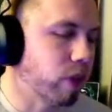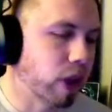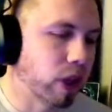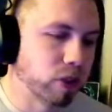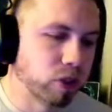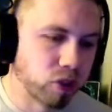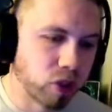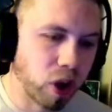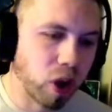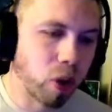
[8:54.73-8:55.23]

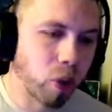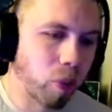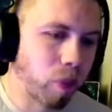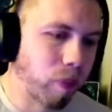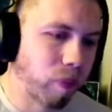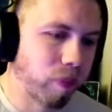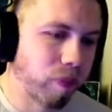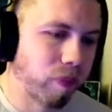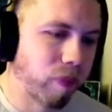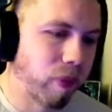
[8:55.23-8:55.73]
so
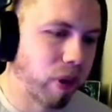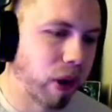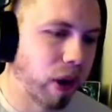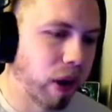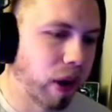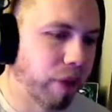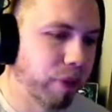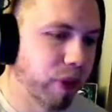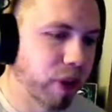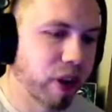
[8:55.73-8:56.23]

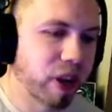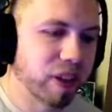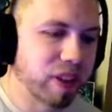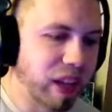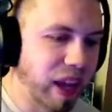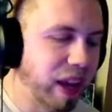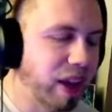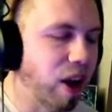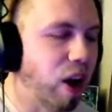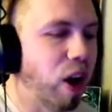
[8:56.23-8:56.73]
they're going to
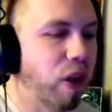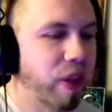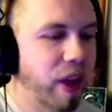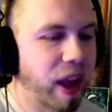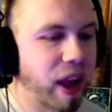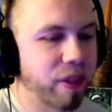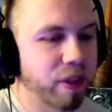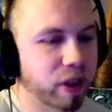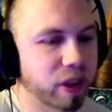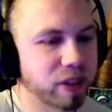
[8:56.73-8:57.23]
take all
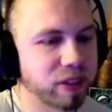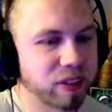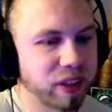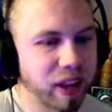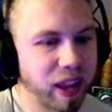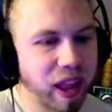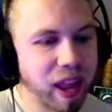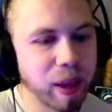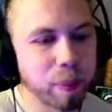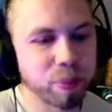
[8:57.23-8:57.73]
that and they're going to say,
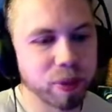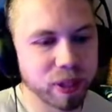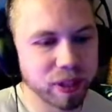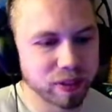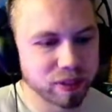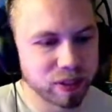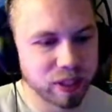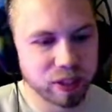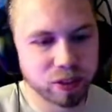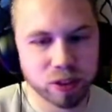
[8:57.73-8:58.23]
hey,
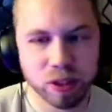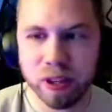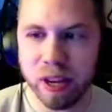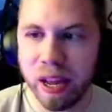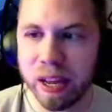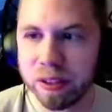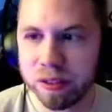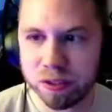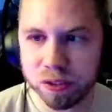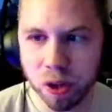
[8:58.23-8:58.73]
PlayStation,
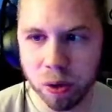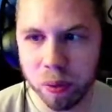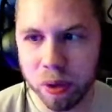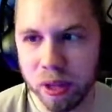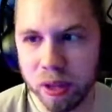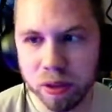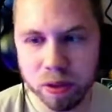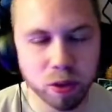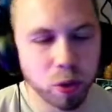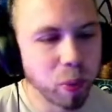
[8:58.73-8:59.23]
hey,
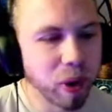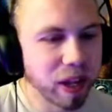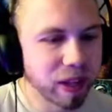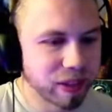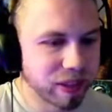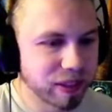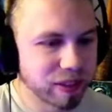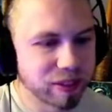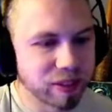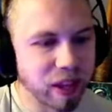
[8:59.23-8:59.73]
Sony, you want
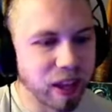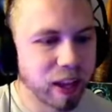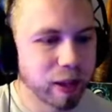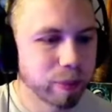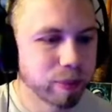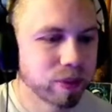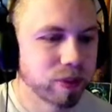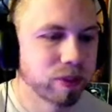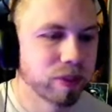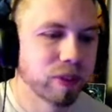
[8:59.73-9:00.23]
these
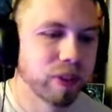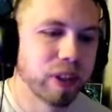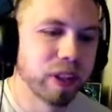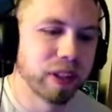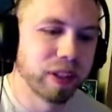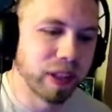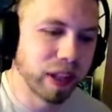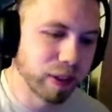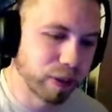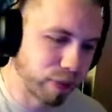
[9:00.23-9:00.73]
games?
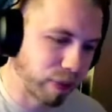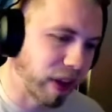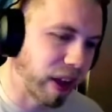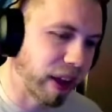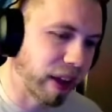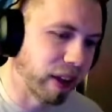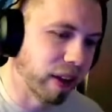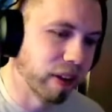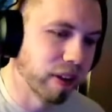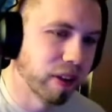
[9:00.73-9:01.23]
That's
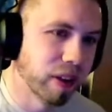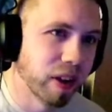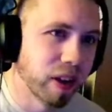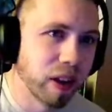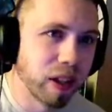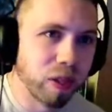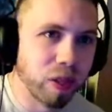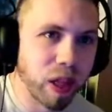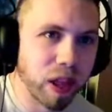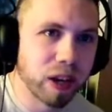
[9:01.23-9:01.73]
fine.
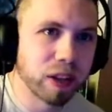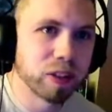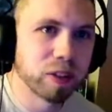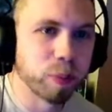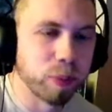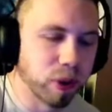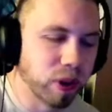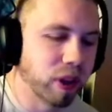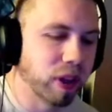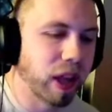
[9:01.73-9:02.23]
Let us
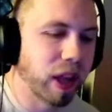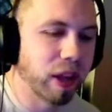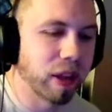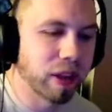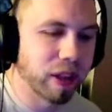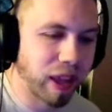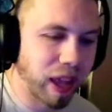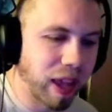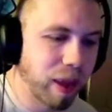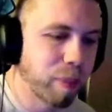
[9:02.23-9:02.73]
put
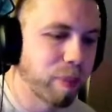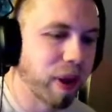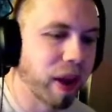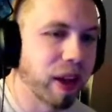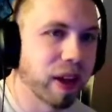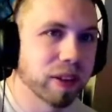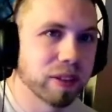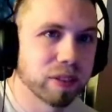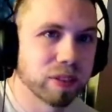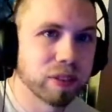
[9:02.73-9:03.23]
Game
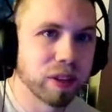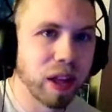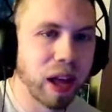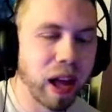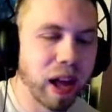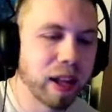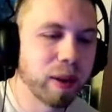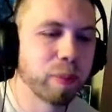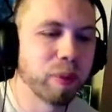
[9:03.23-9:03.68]
Pass on